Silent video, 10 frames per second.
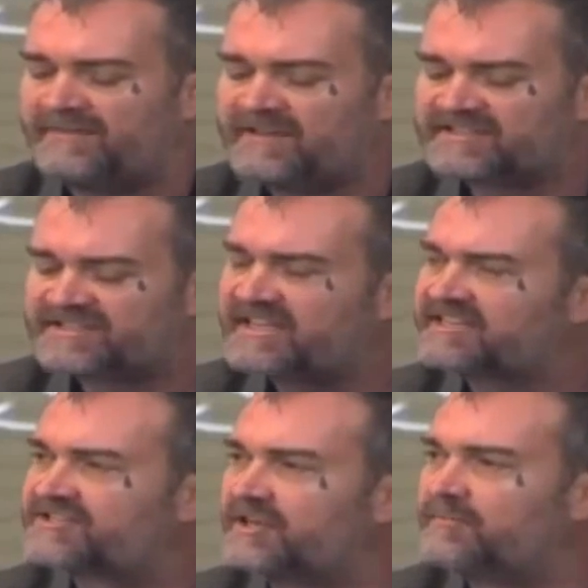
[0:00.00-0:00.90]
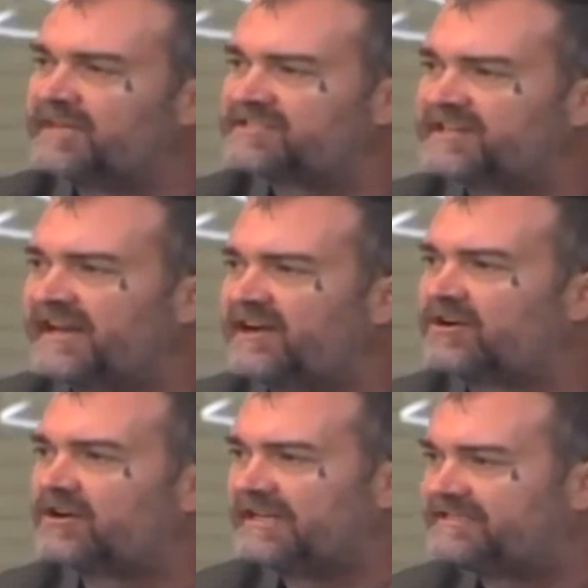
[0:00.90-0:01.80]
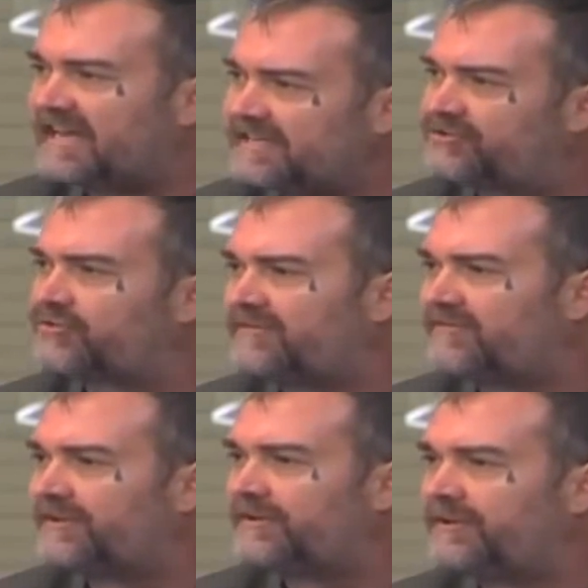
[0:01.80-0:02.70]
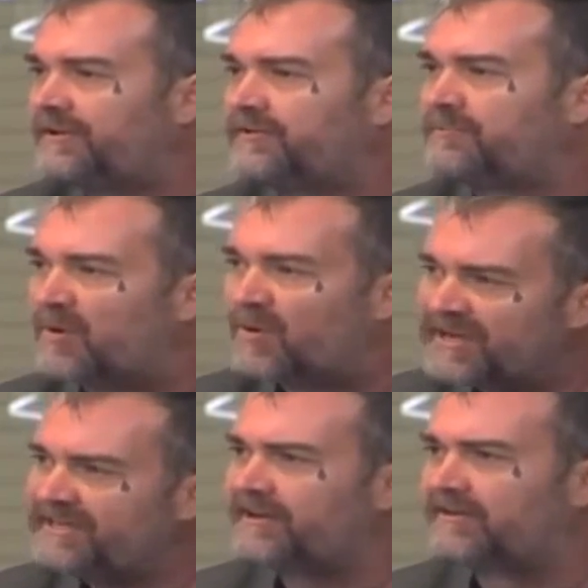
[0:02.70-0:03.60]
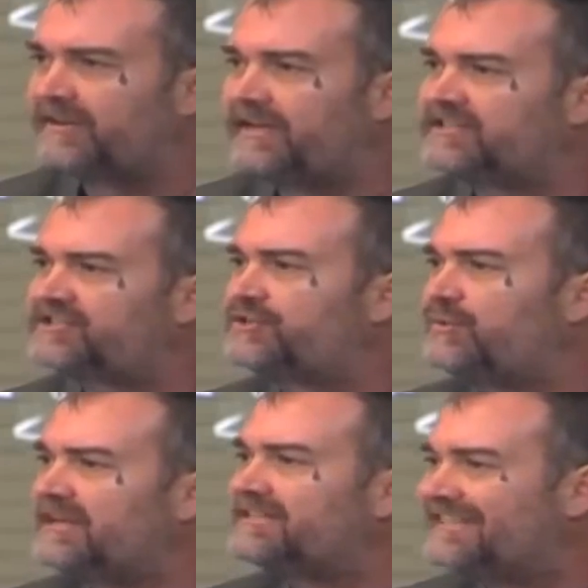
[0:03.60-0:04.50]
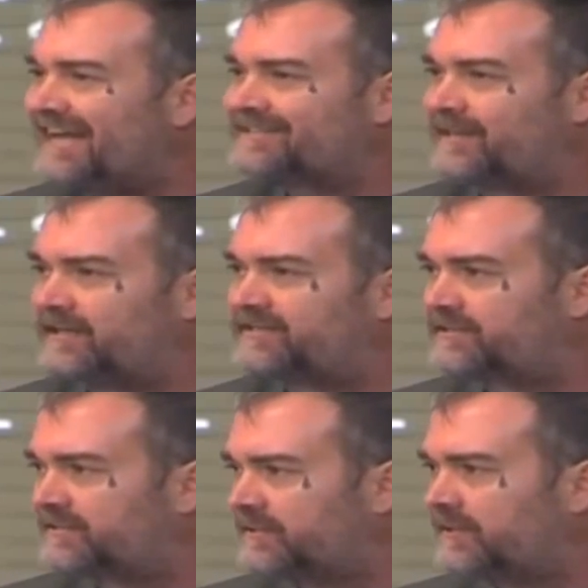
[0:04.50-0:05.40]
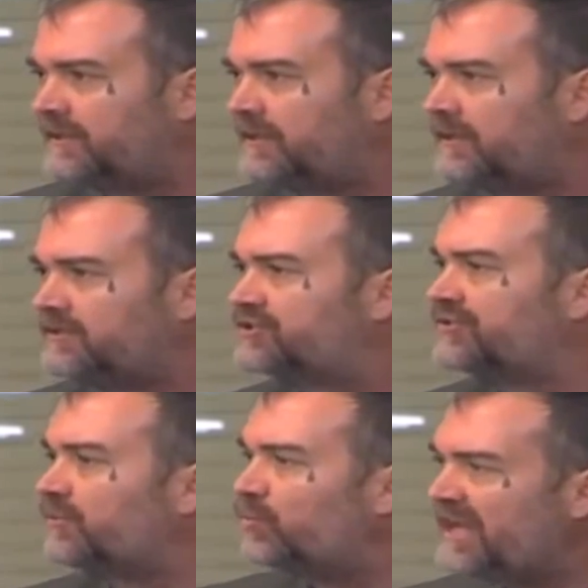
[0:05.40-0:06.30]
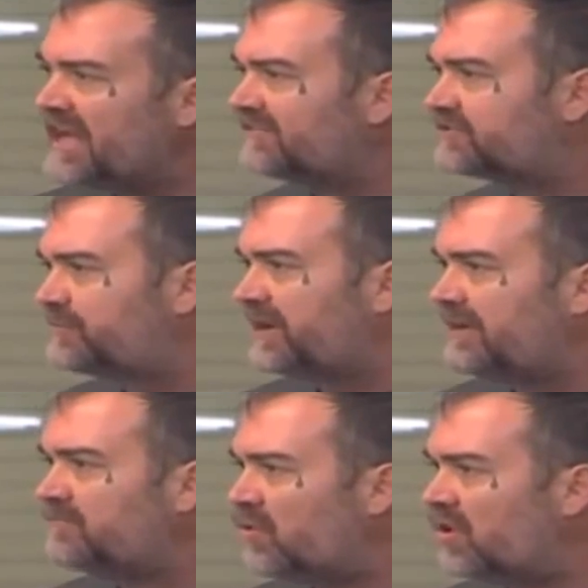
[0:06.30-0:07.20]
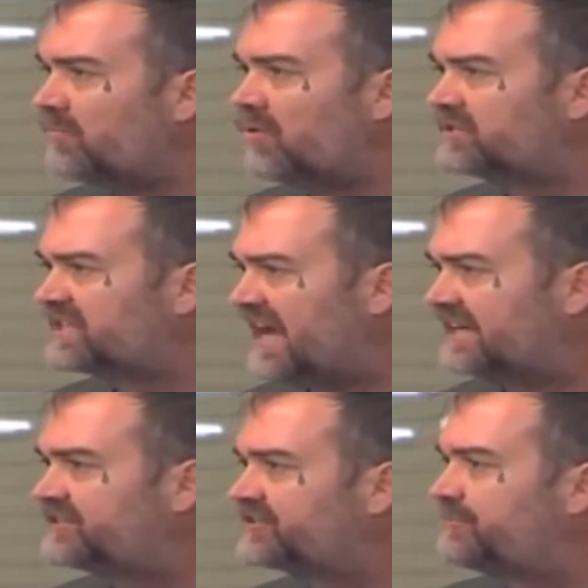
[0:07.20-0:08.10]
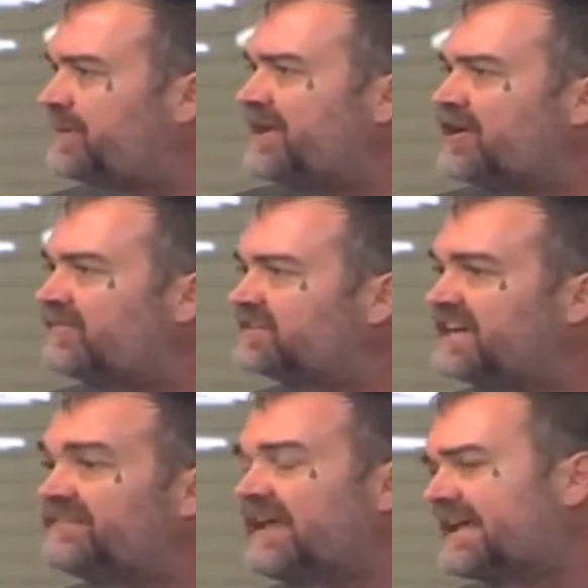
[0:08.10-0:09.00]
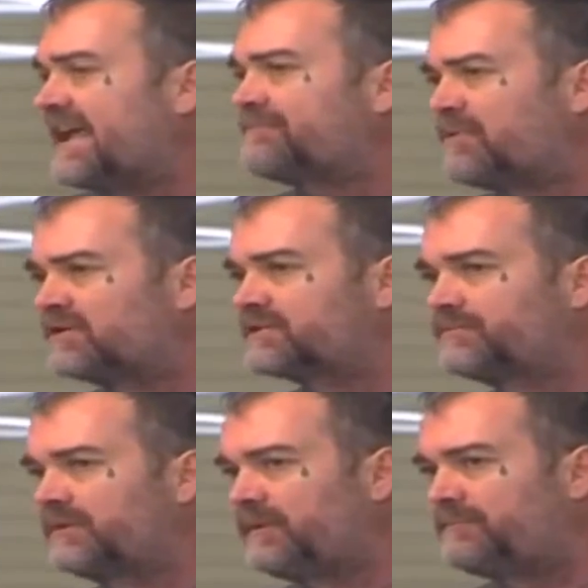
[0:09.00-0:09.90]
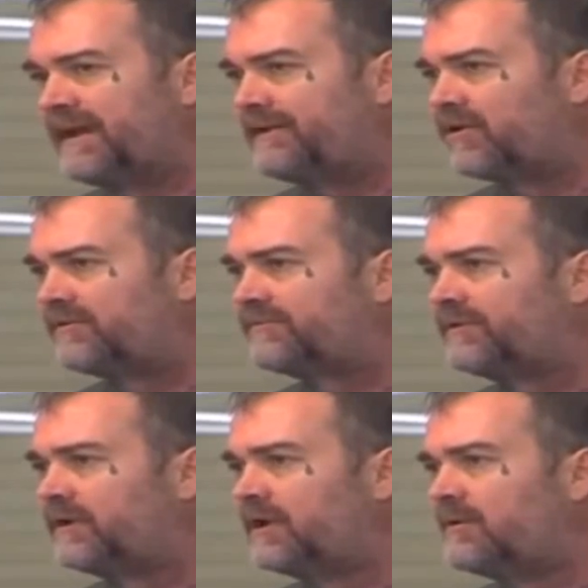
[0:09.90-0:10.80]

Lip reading: And this system is inherently debt-driven. The point of it is to indebt us, so that we have to pay more and more taxes to pay off a debt that can't possibly be paid off.